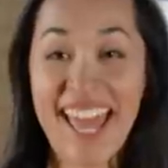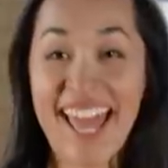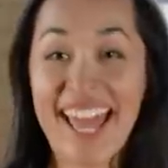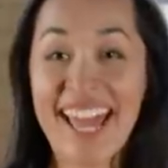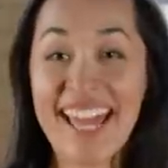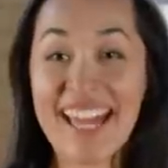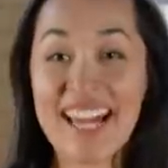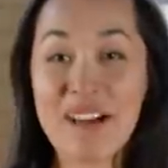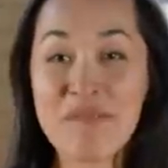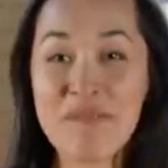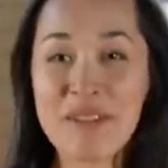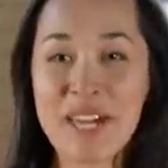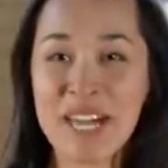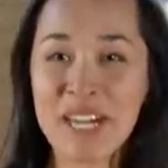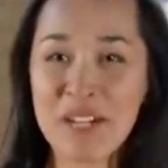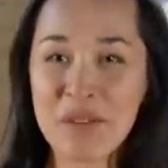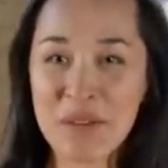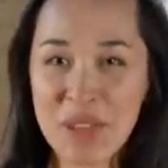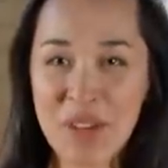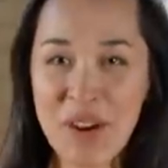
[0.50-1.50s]
Hey, I'm
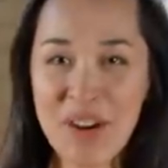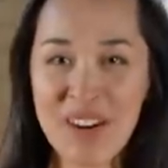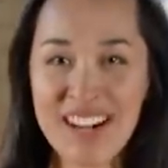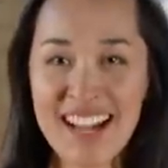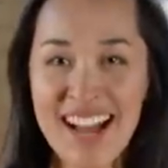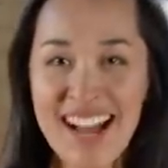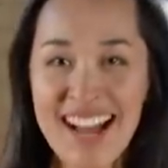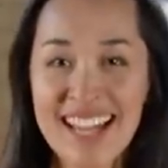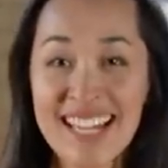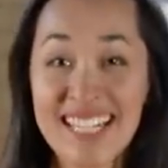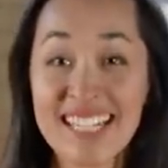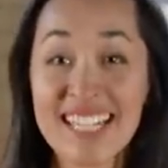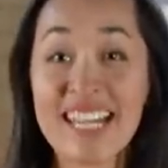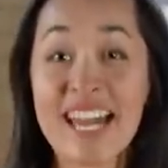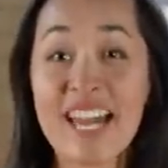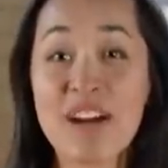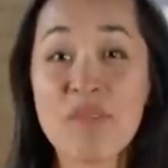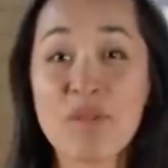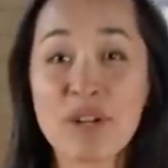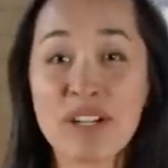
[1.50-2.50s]
Katie with REI, and
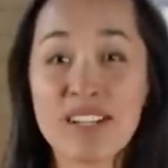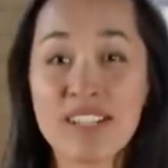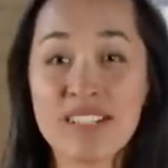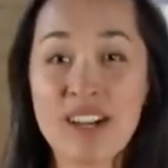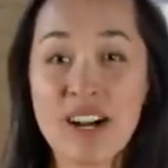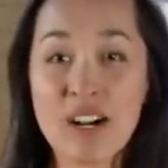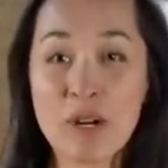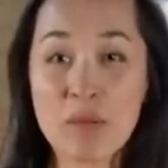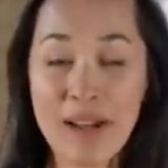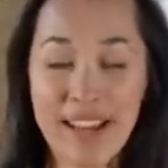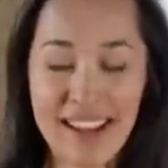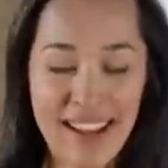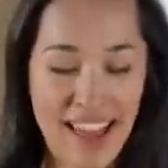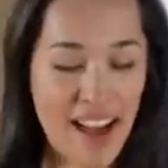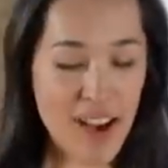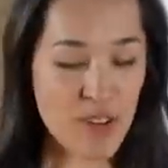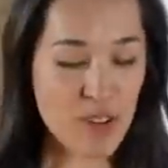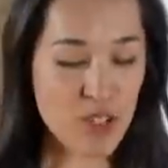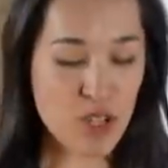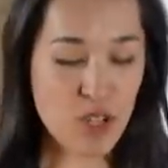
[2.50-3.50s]
today we're going to talk about
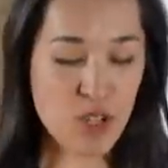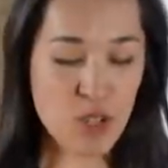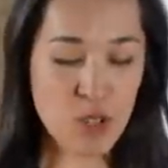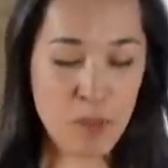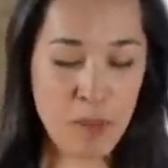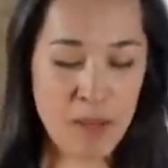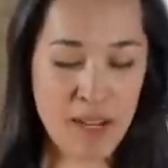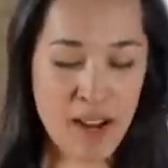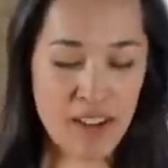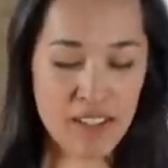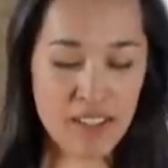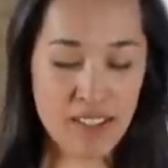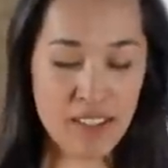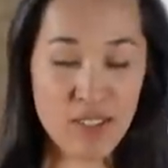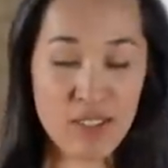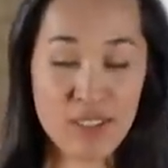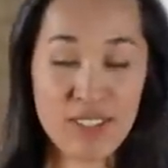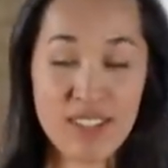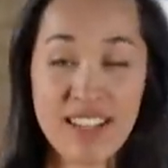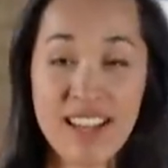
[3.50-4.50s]
how to choose
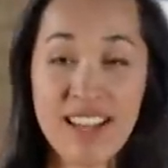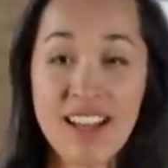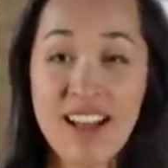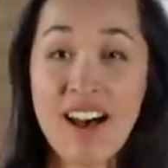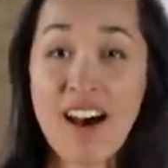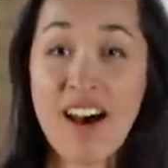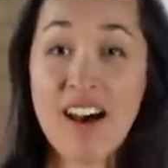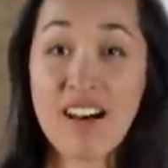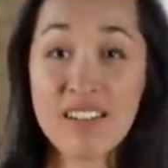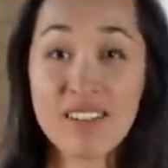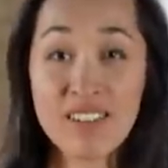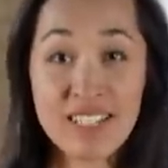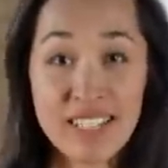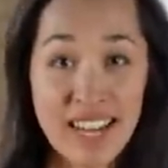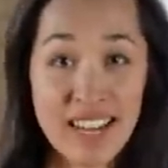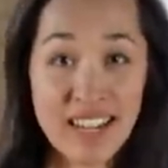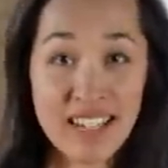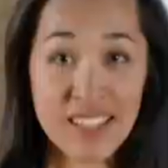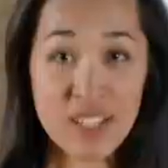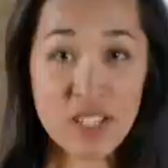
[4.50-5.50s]
binoculars.
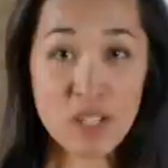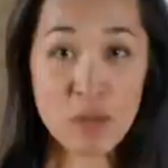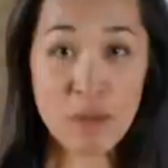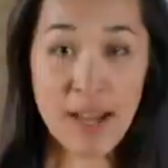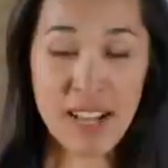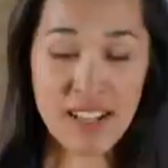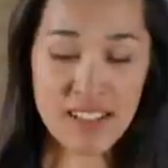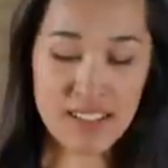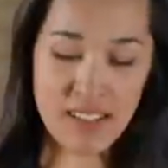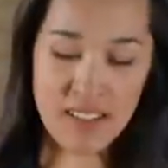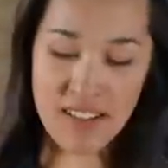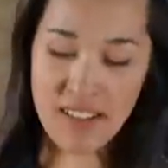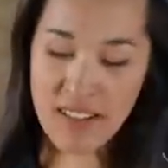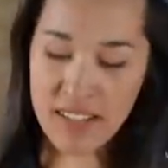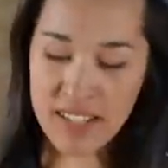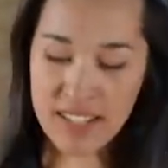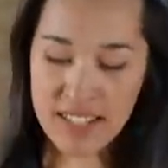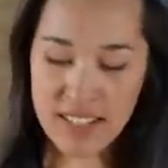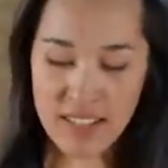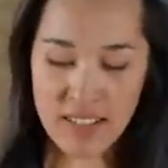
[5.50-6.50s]
Understanding the specs on all
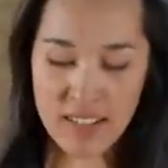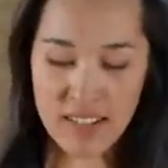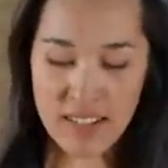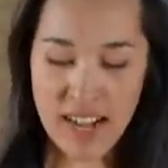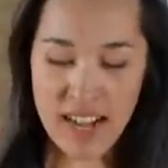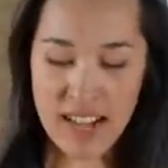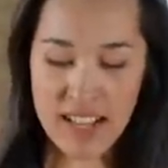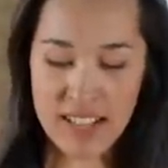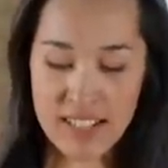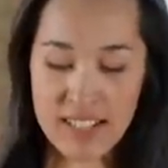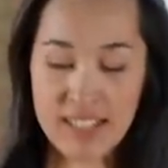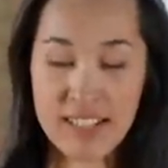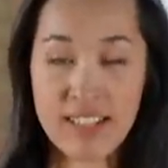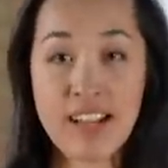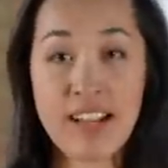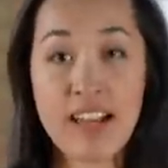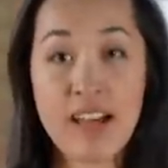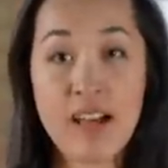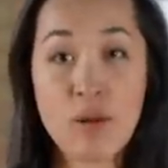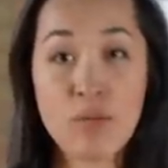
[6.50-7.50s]
these little guys is
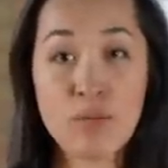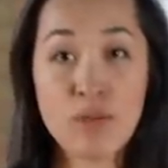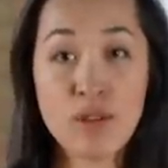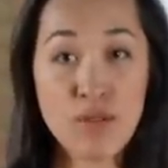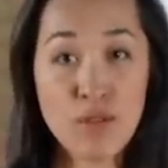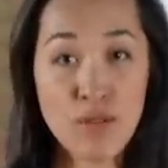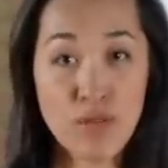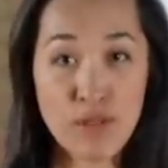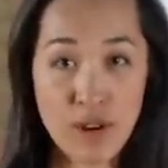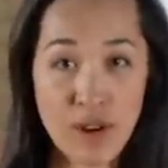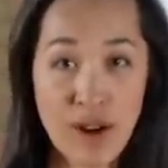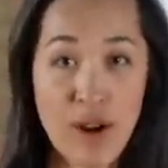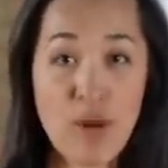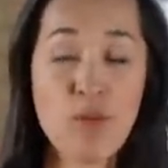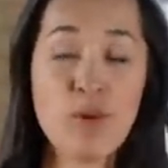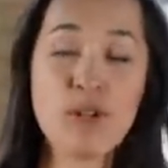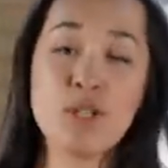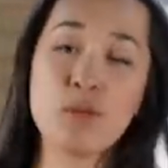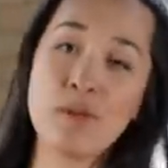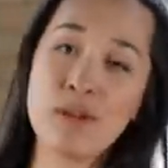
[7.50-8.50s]
going to help you figure out
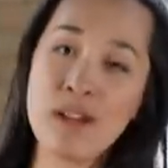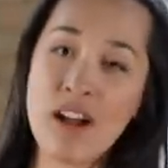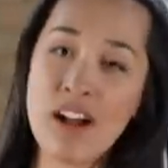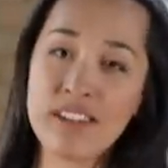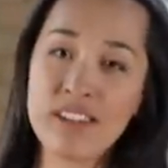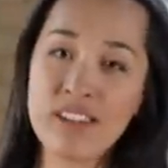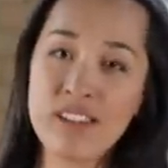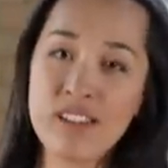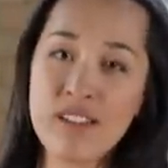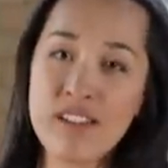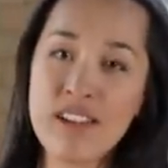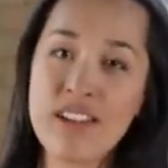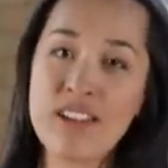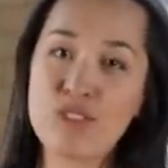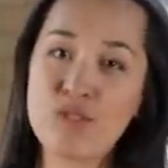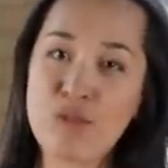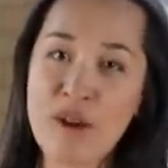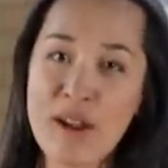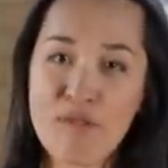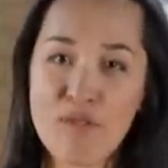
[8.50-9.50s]
which binocular
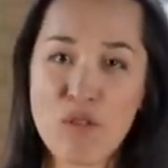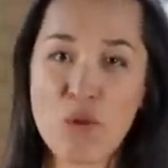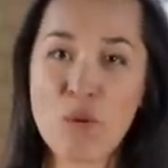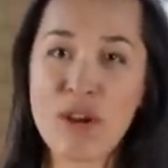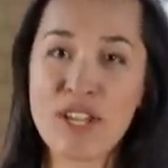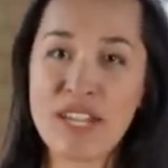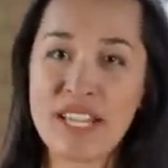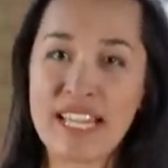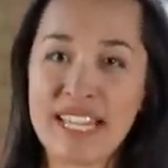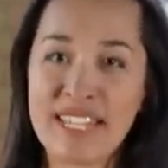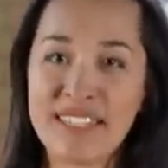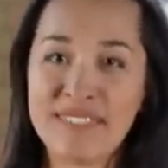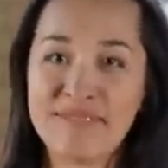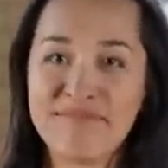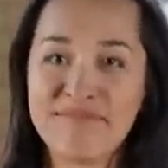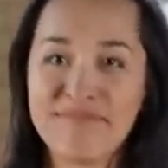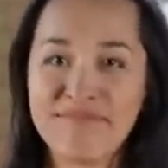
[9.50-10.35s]
is right for what you need.